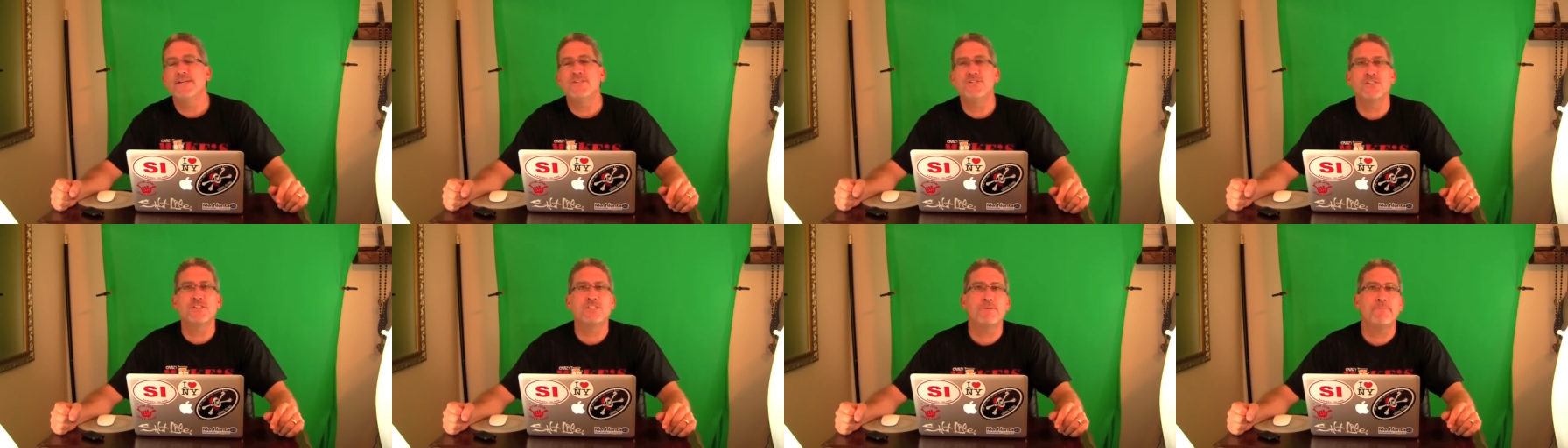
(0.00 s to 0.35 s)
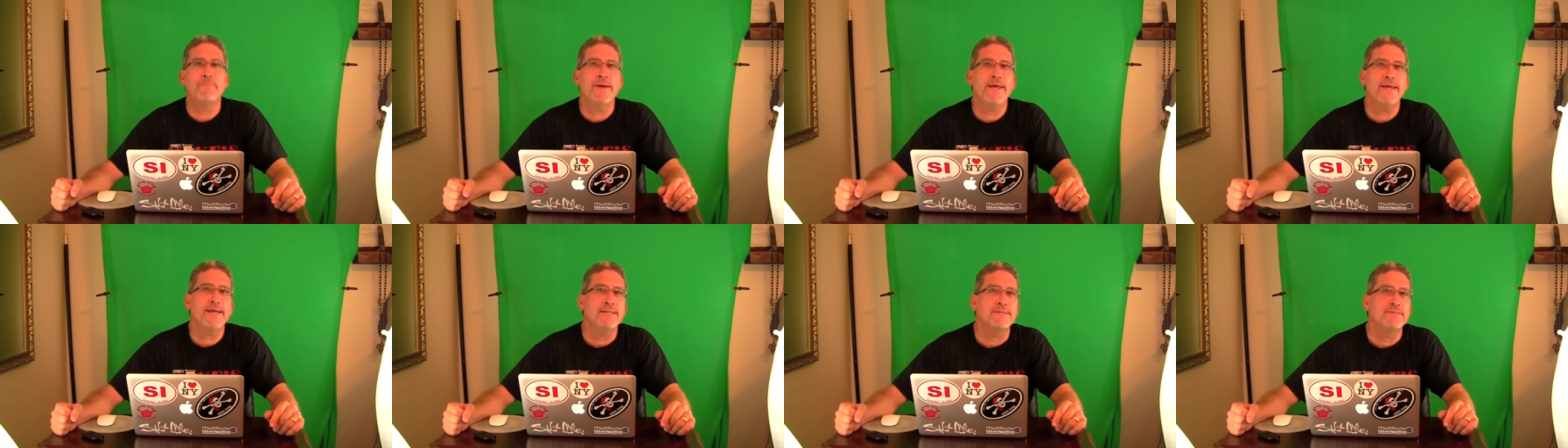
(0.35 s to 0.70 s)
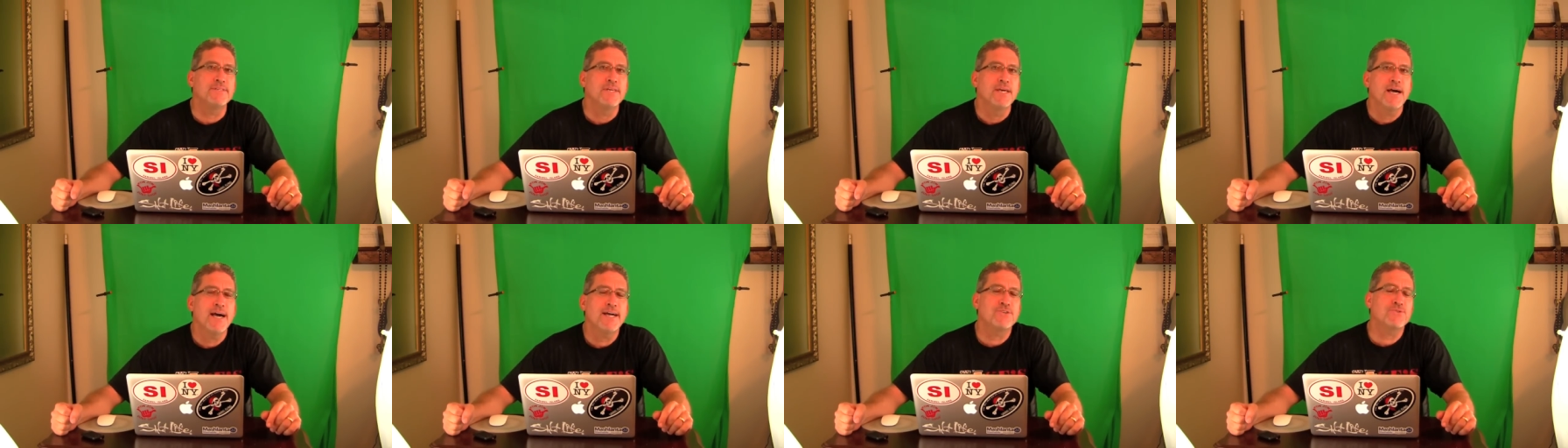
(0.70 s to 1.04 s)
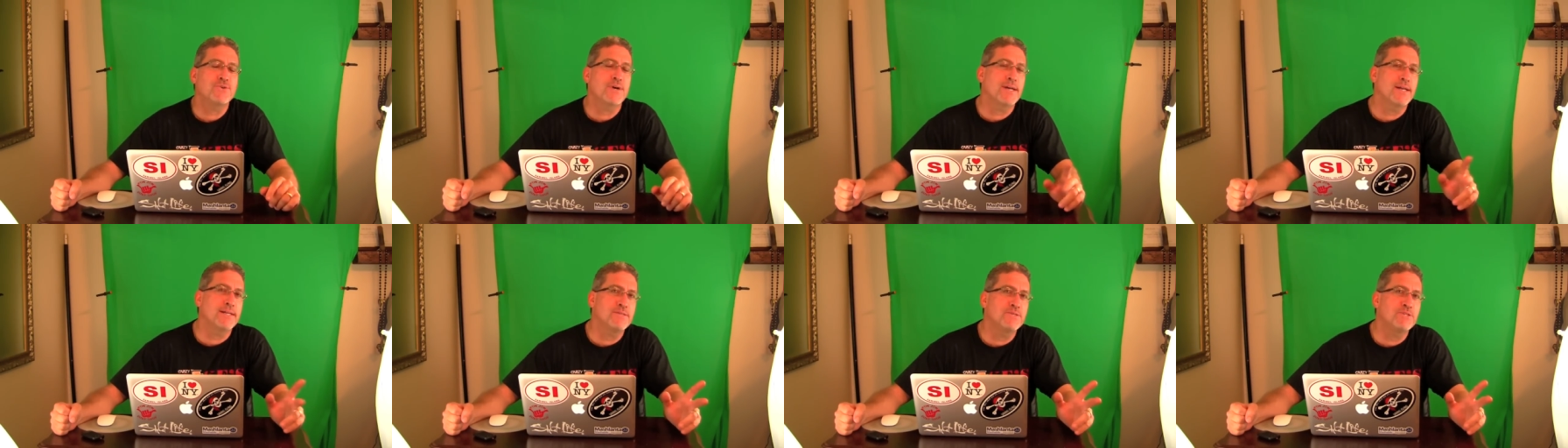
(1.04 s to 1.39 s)
It just depends. I
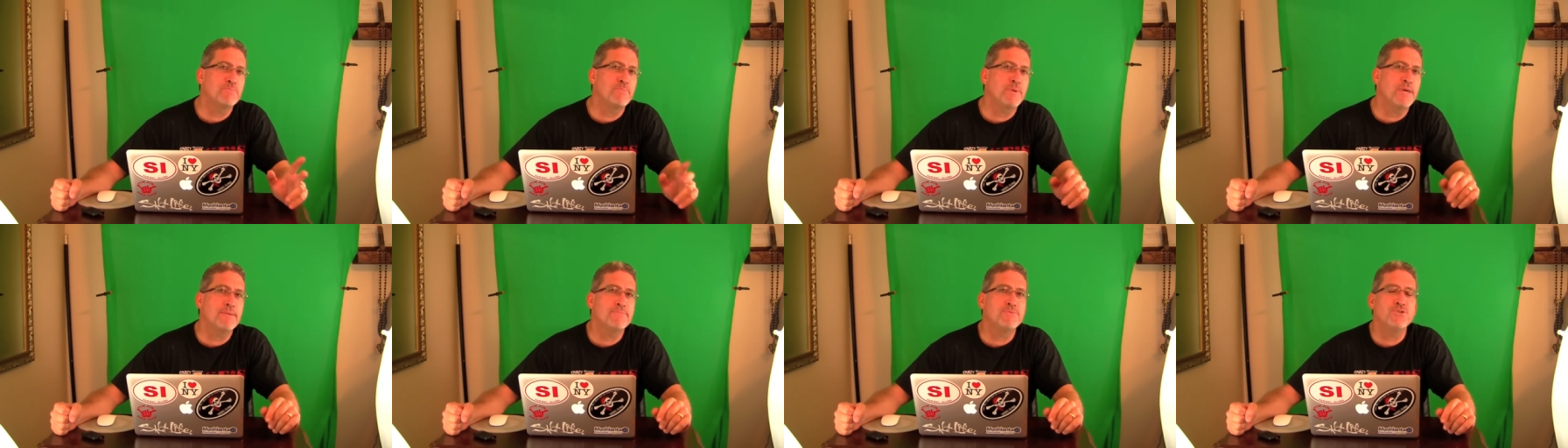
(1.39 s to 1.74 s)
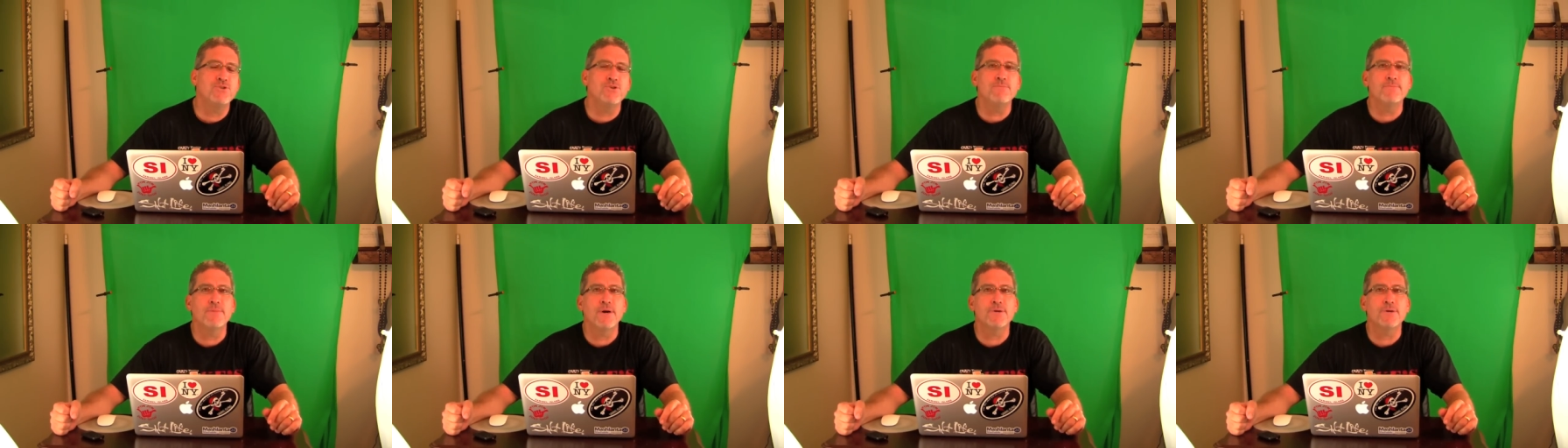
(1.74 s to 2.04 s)
try not to spam too